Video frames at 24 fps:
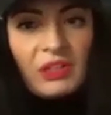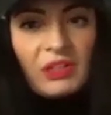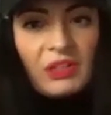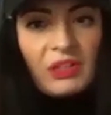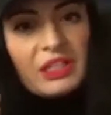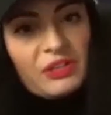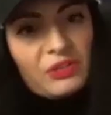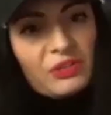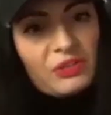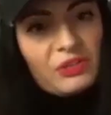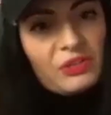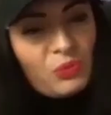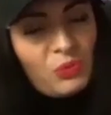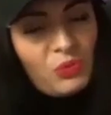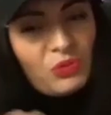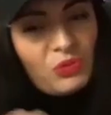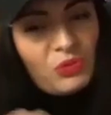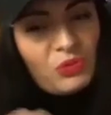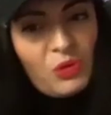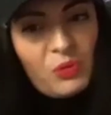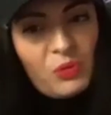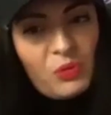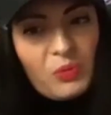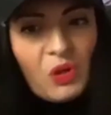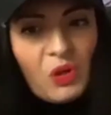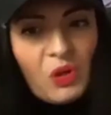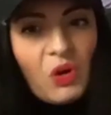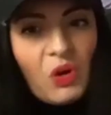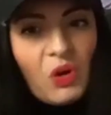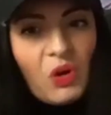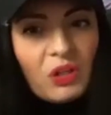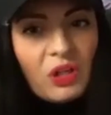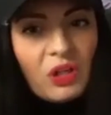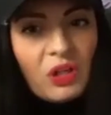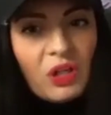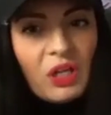it links with what's going
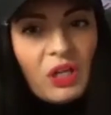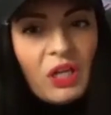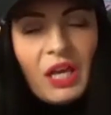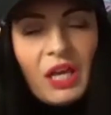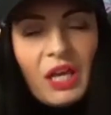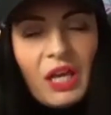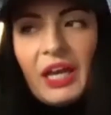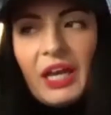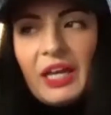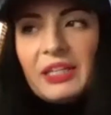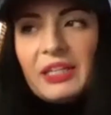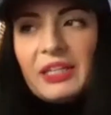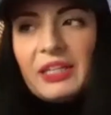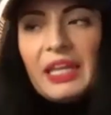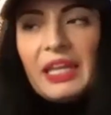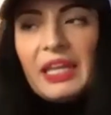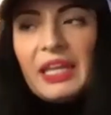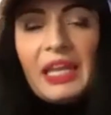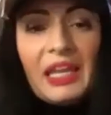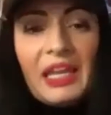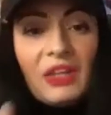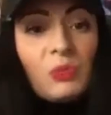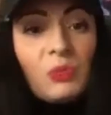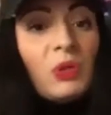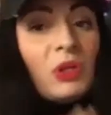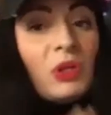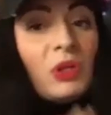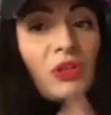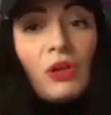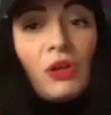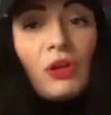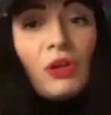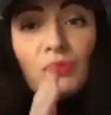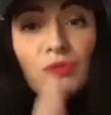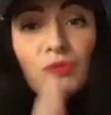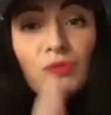on. And it is one of
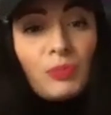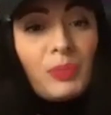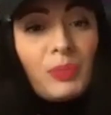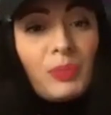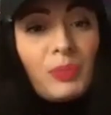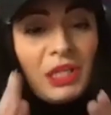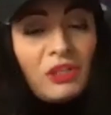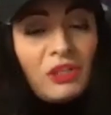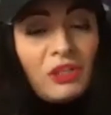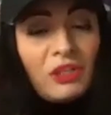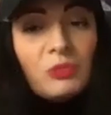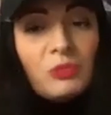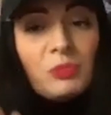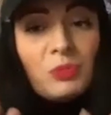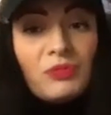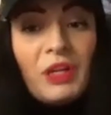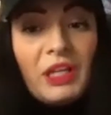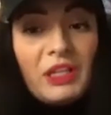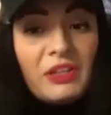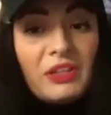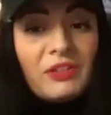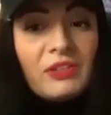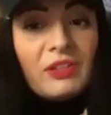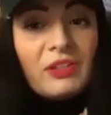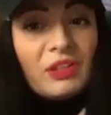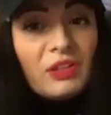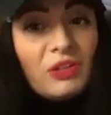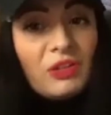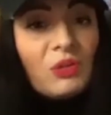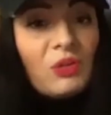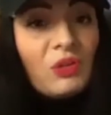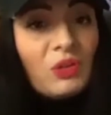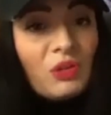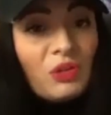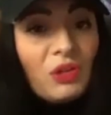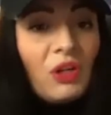those repeatable events that
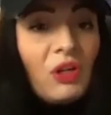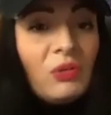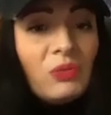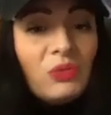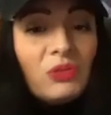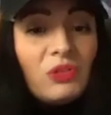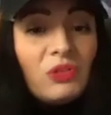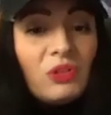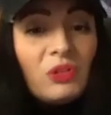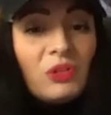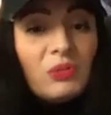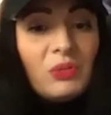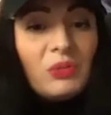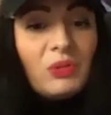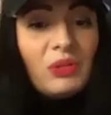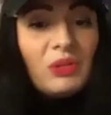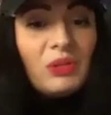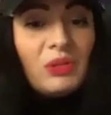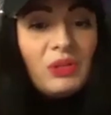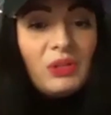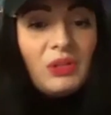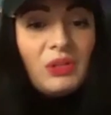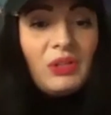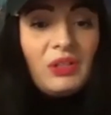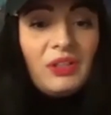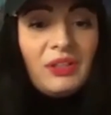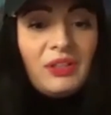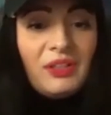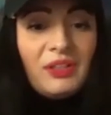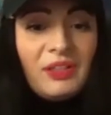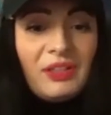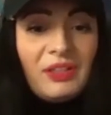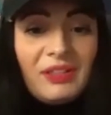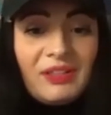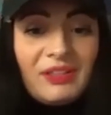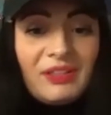you could go to.
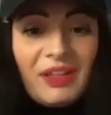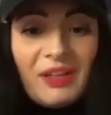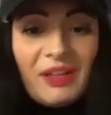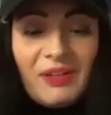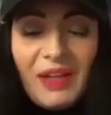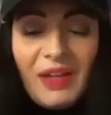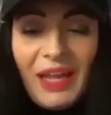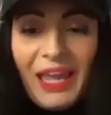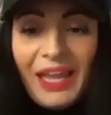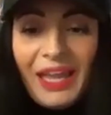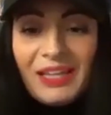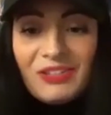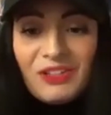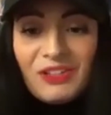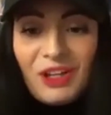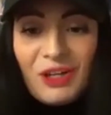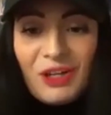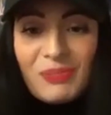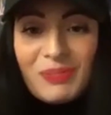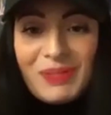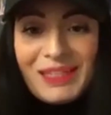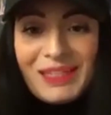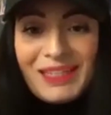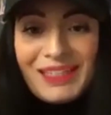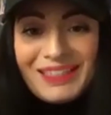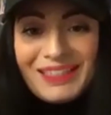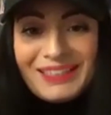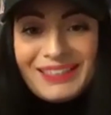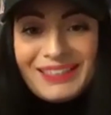So, hey, Shelby.